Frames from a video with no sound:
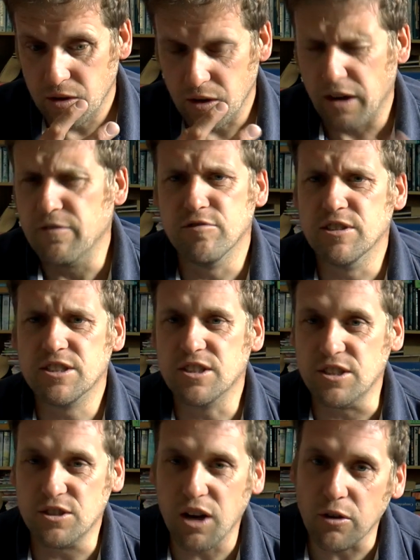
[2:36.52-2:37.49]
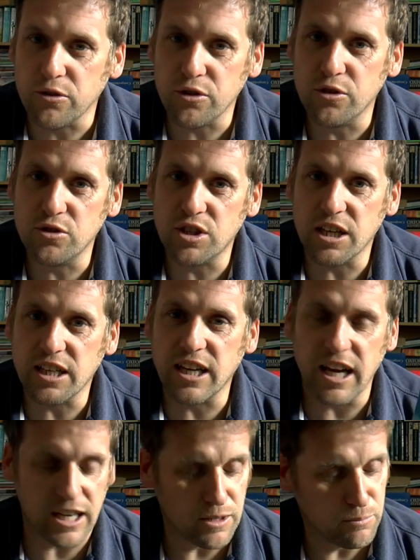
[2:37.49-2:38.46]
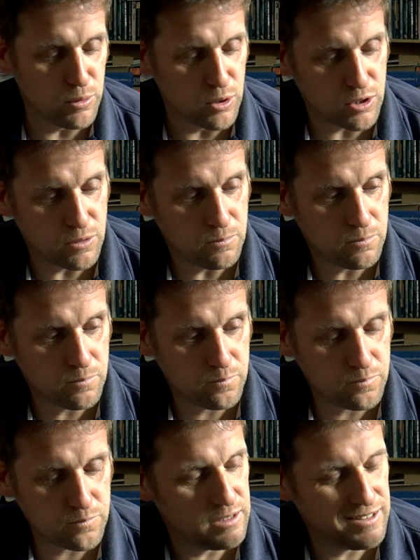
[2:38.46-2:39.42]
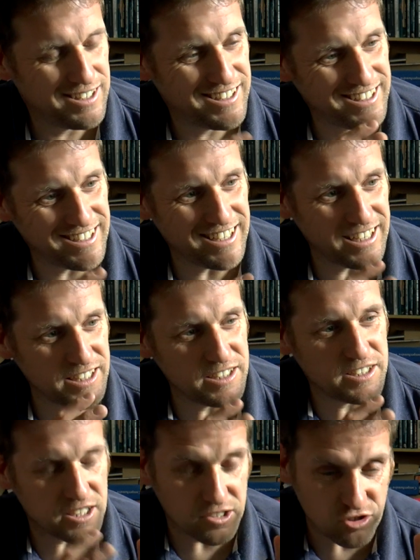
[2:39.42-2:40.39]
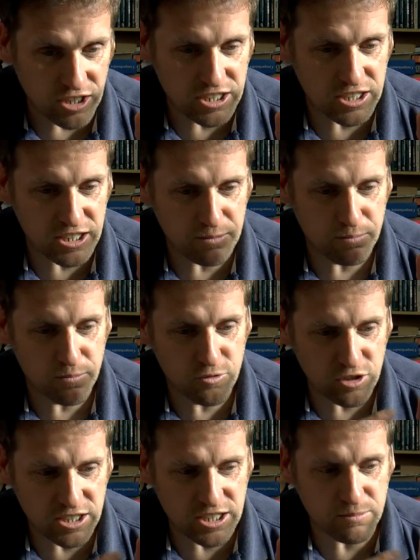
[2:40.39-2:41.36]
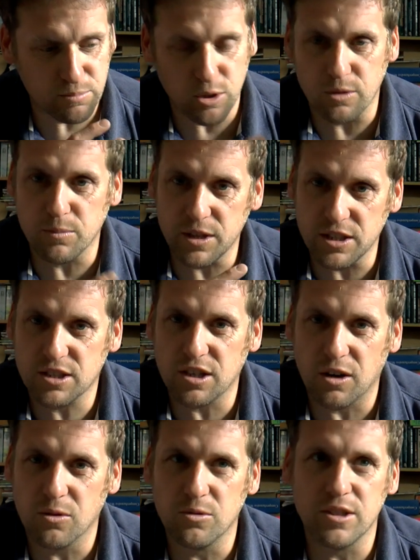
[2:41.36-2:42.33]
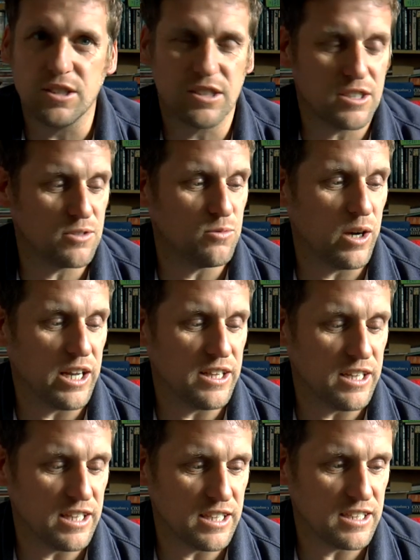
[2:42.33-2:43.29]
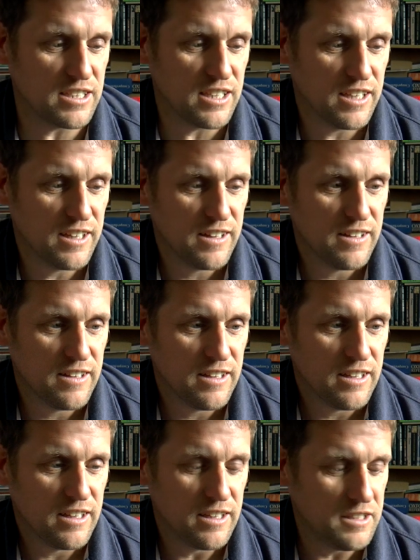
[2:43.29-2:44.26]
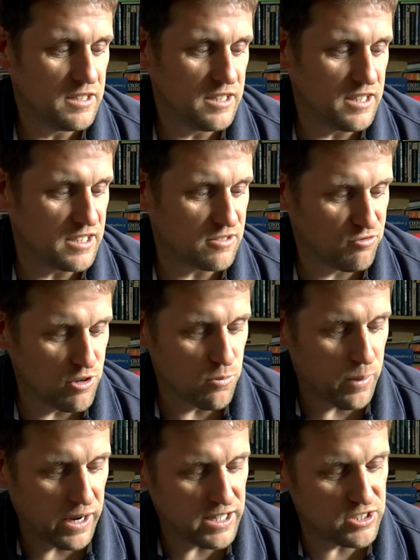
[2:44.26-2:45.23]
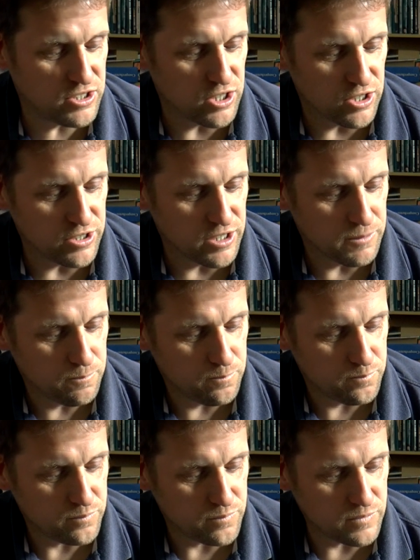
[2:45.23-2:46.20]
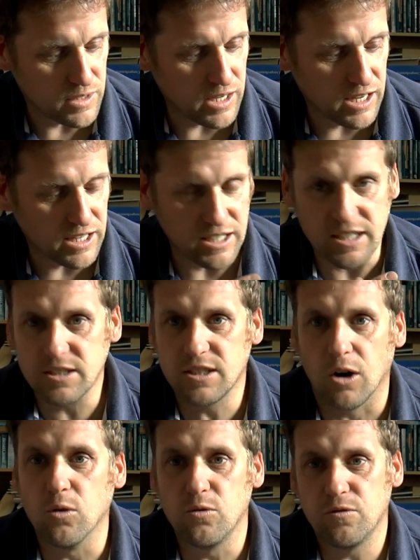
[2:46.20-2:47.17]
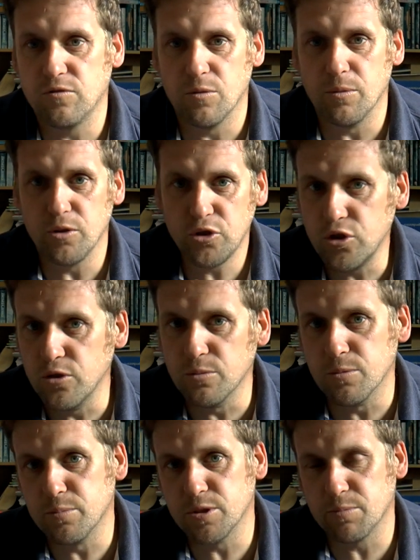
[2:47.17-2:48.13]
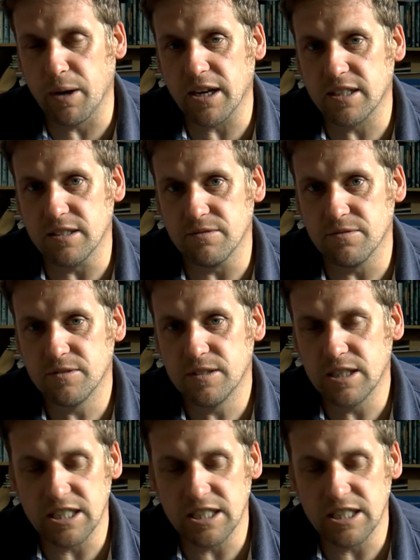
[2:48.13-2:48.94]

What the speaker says: Everest that you don't usually get in a book. It's a tragic book, but it's told in such a way that it's a real page turner, and it's told from a human perspective.